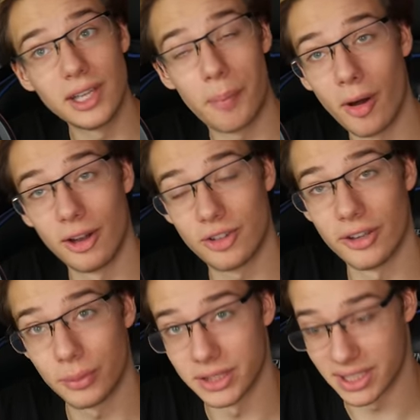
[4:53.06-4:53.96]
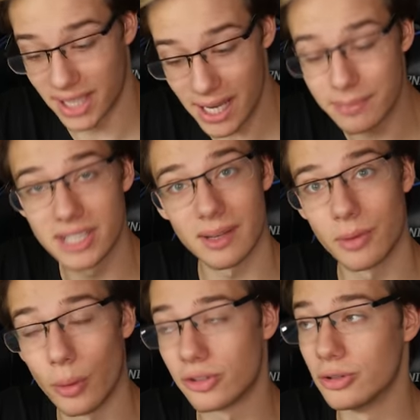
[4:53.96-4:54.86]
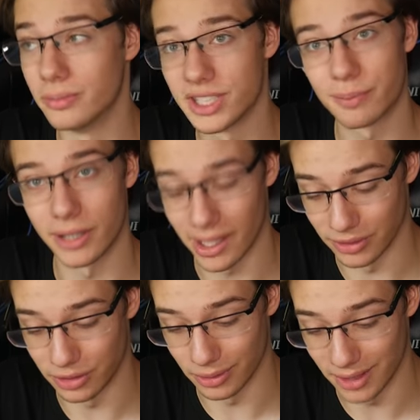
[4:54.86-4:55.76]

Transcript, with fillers: apologize once again again because I'm going to mispronounce your